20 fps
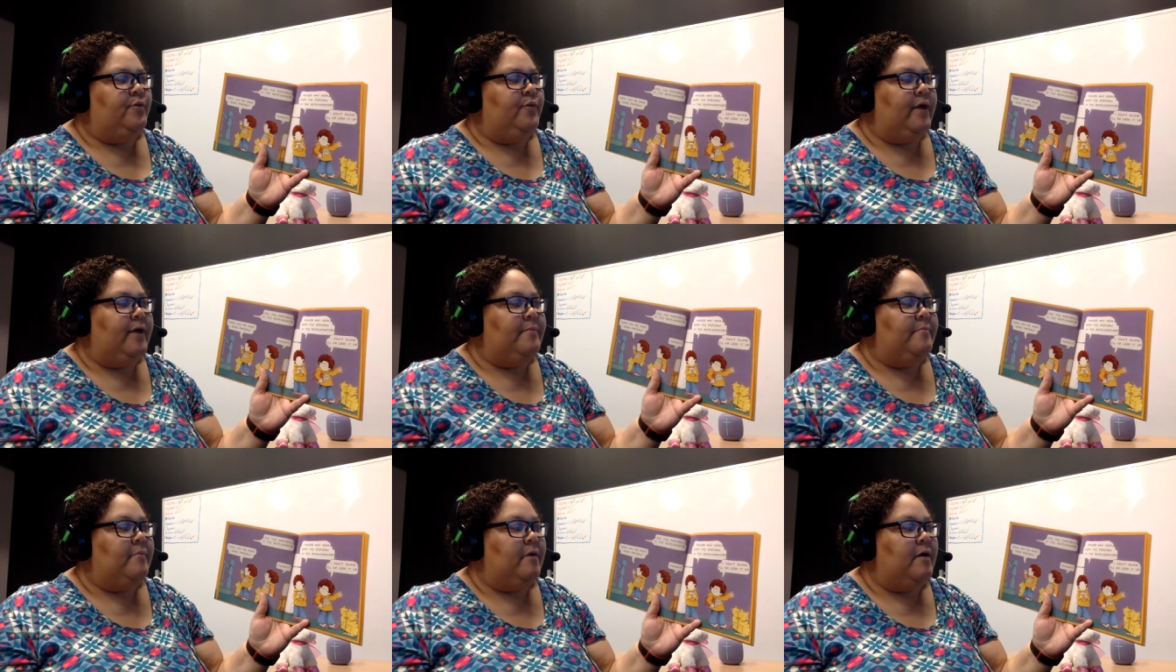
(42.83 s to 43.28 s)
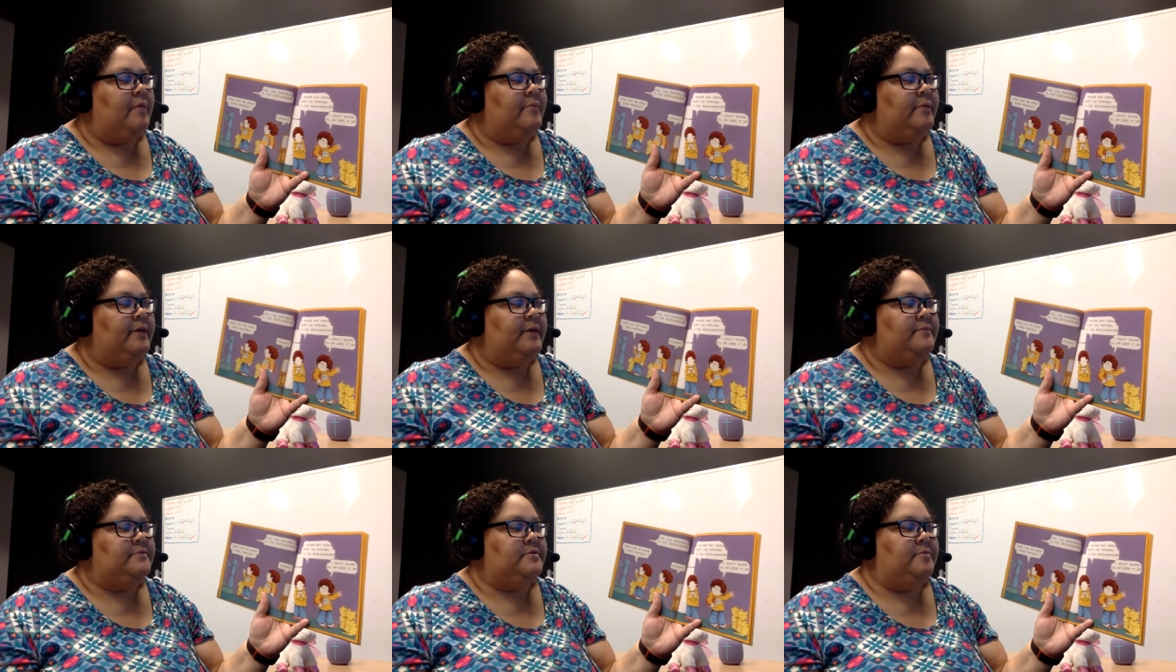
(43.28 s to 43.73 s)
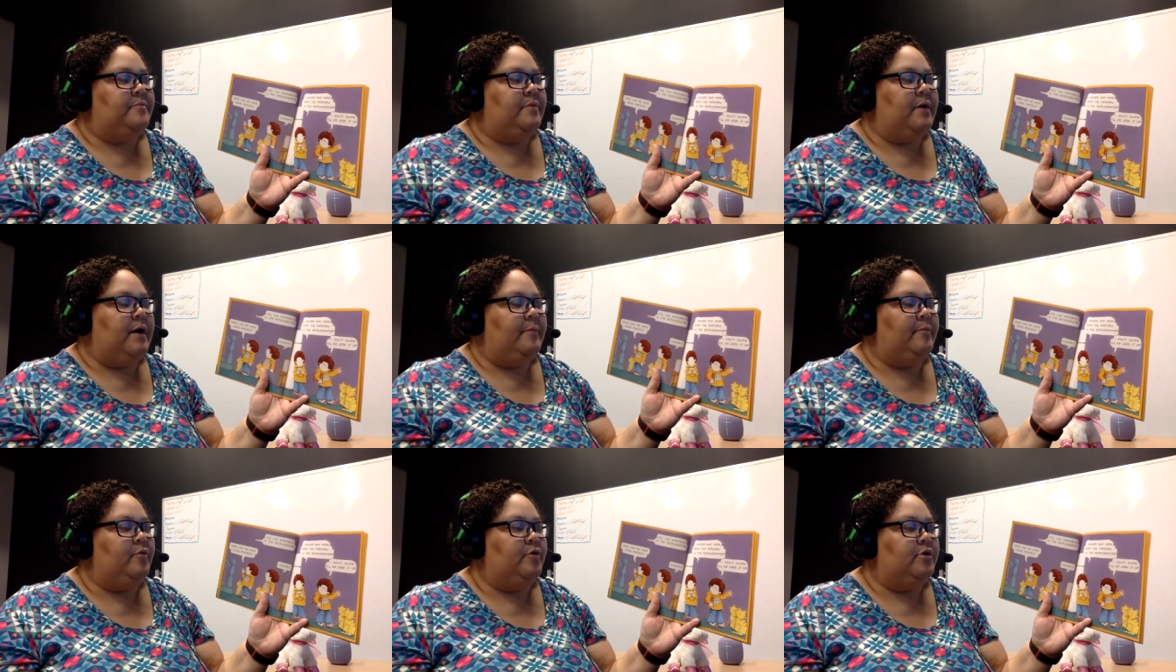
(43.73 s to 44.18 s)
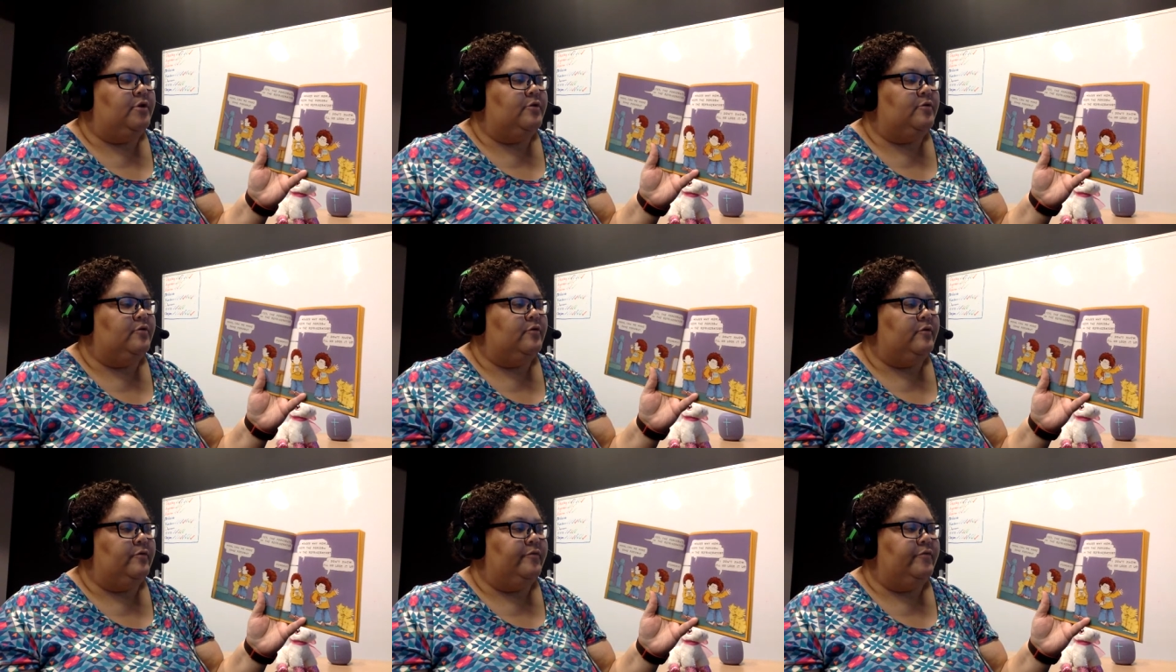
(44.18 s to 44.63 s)
why mom keeps the popcorn in
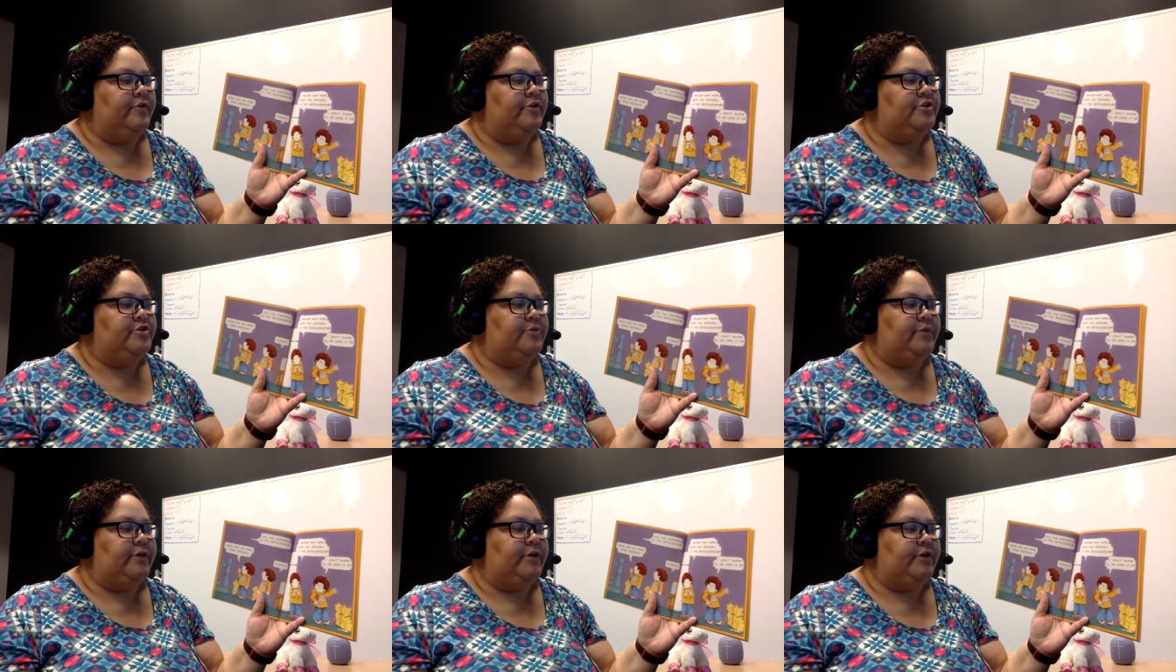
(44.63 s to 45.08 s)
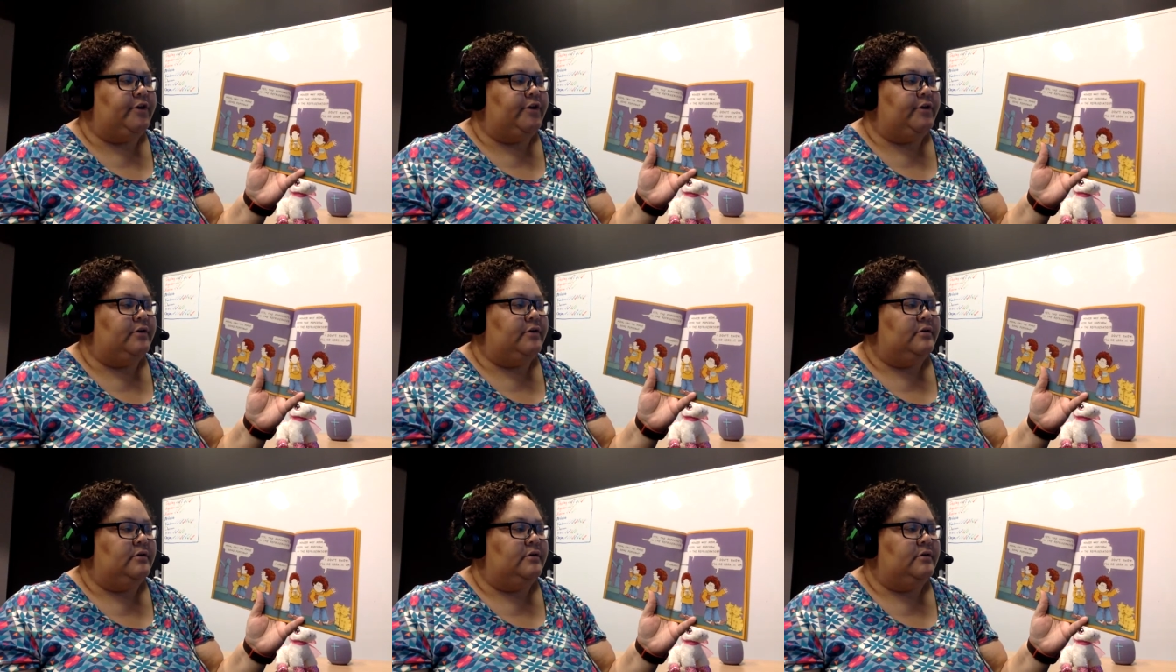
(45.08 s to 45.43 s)
the refrigerator.